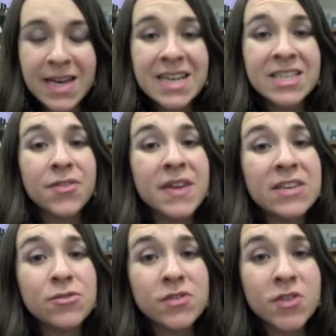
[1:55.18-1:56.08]
So,
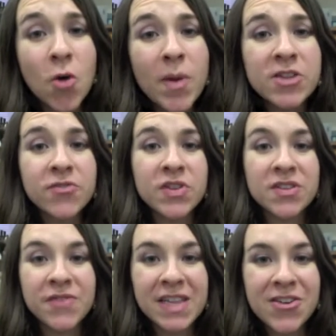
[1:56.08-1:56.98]
thank you so much for
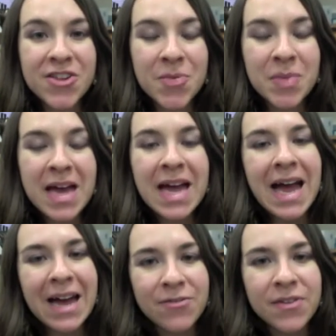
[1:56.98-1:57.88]
this fellowship
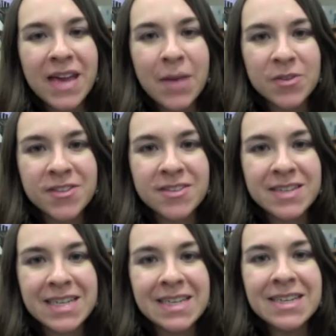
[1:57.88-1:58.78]
and for the
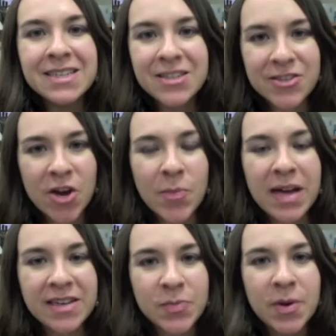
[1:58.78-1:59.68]
opportunity to share
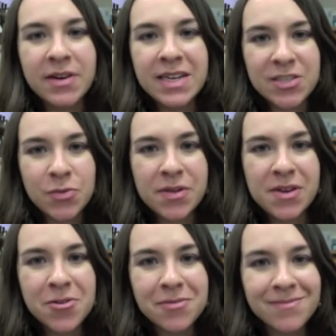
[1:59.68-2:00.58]
my experience with
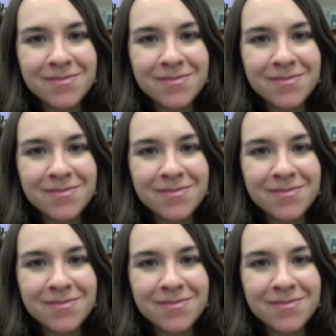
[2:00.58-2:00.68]
you.